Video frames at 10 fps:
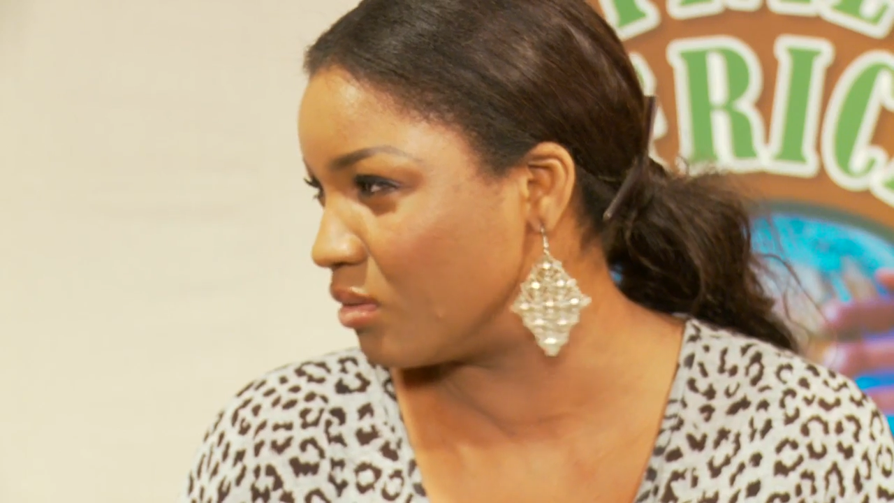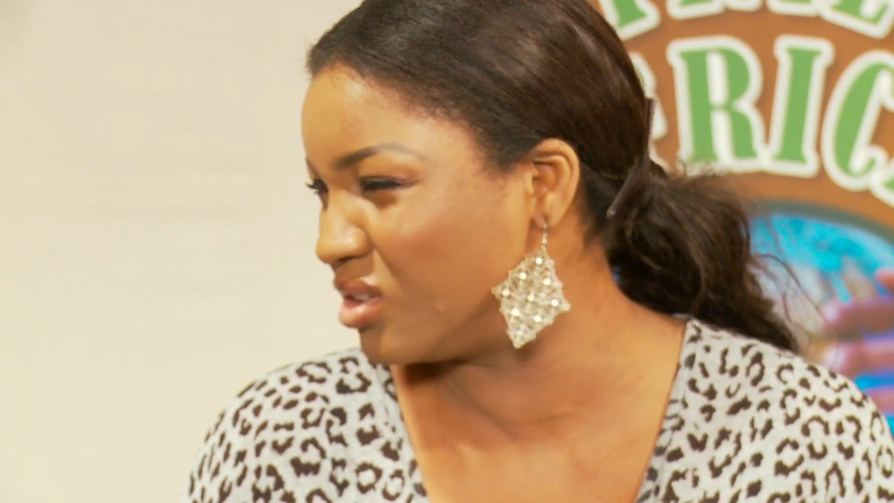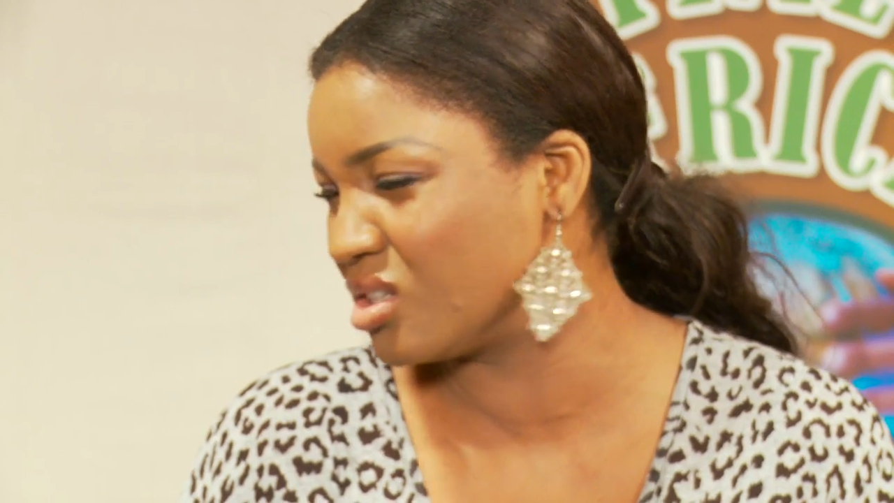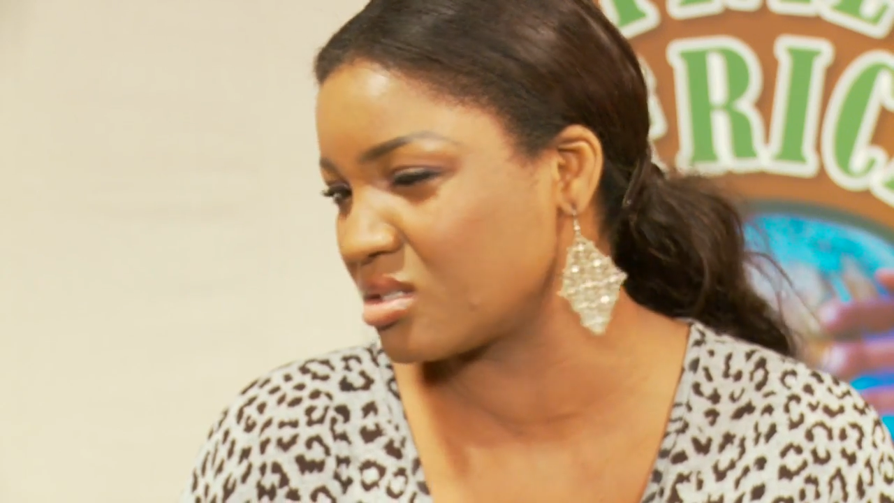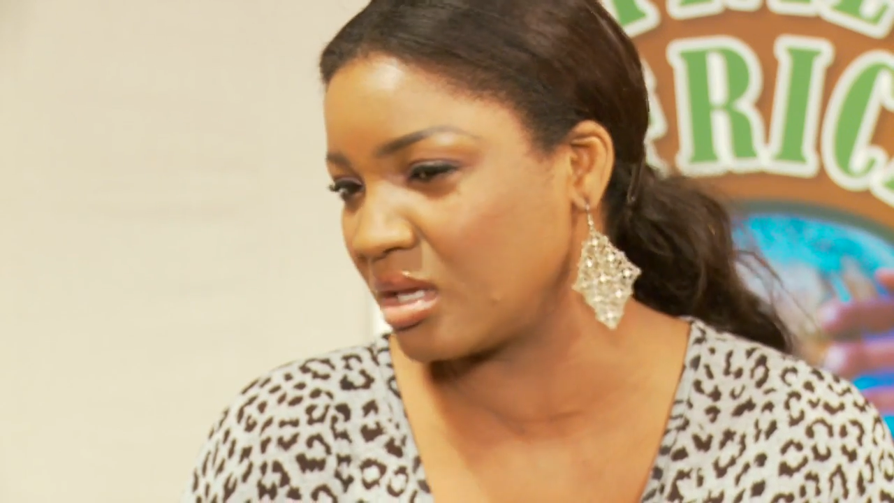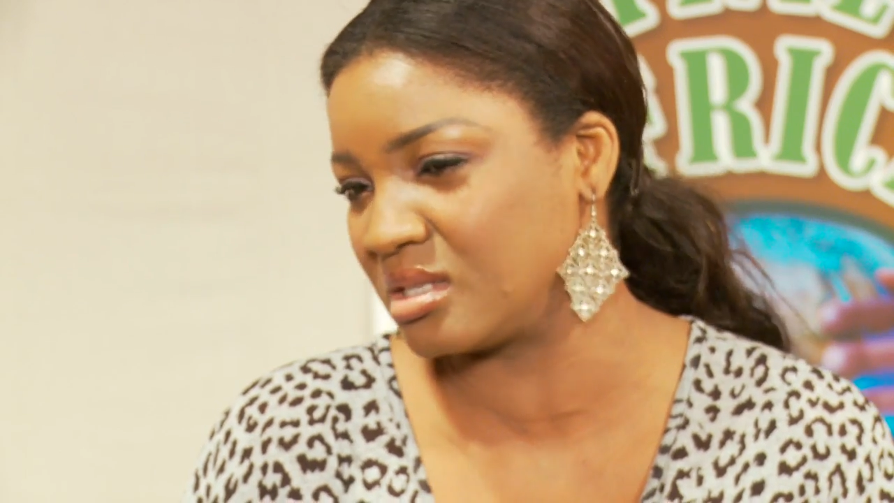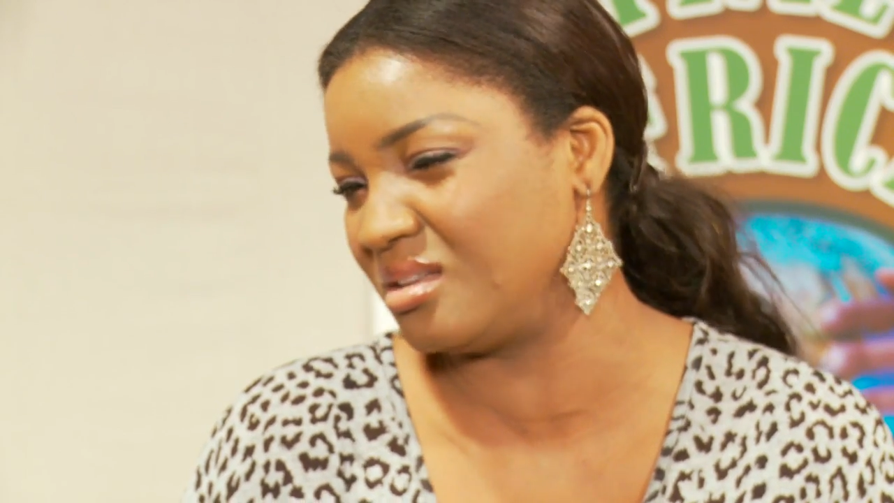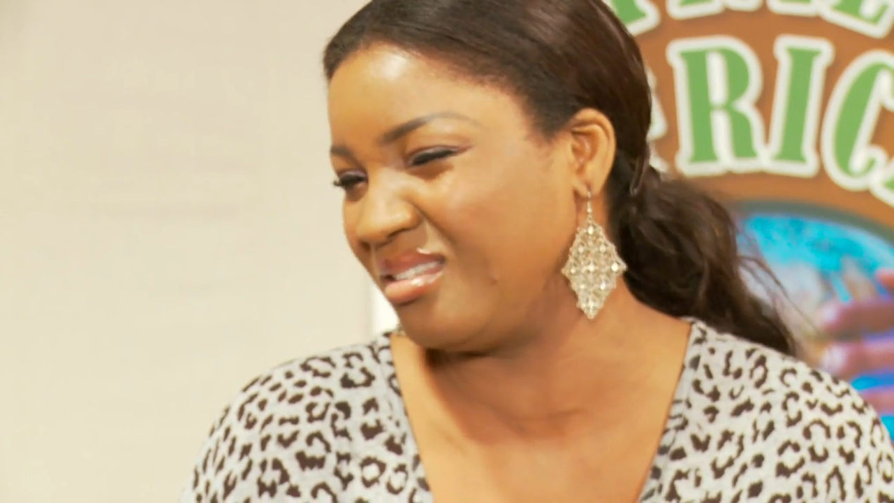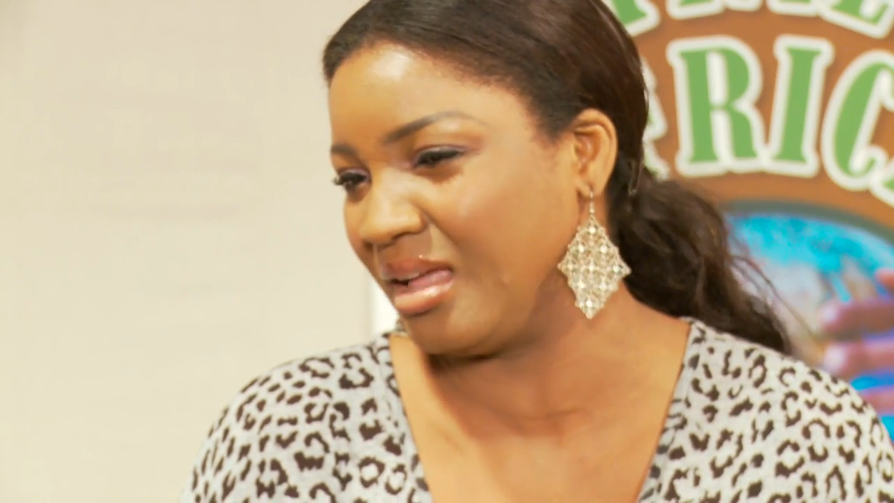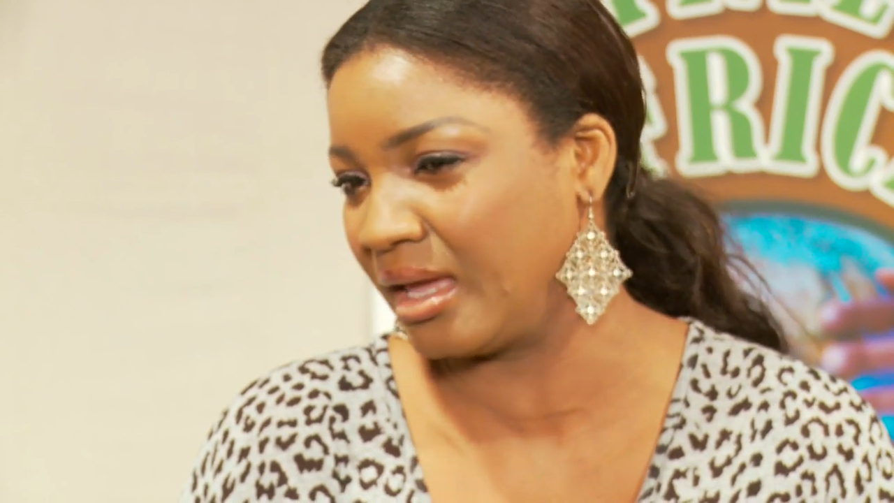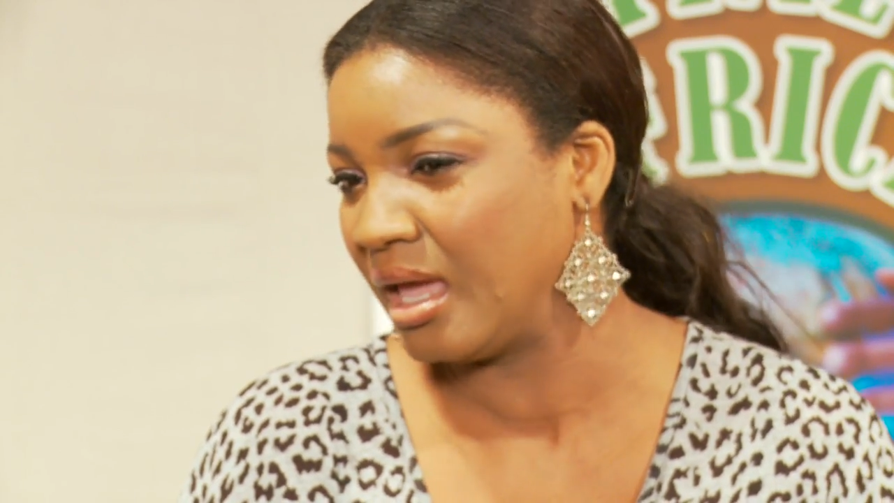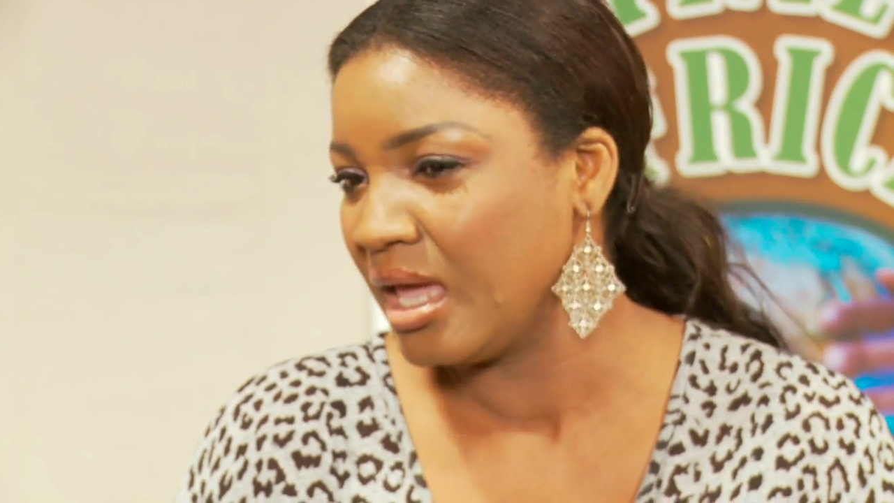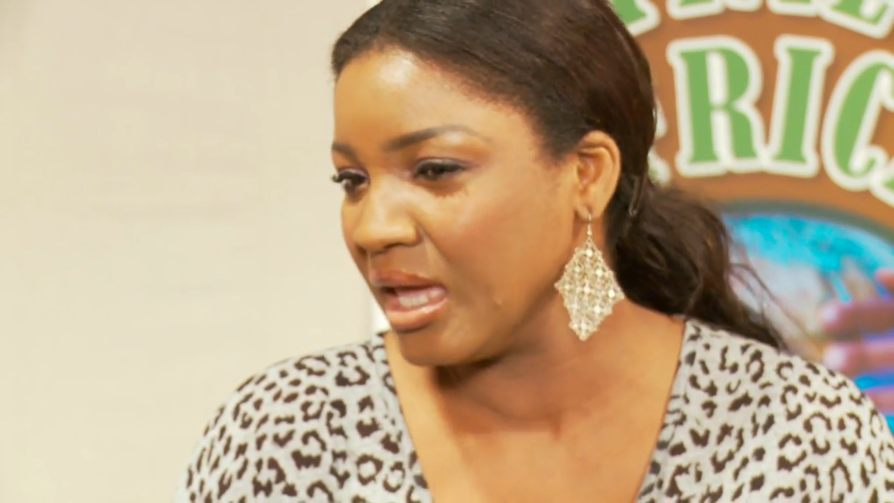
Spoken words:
It's not like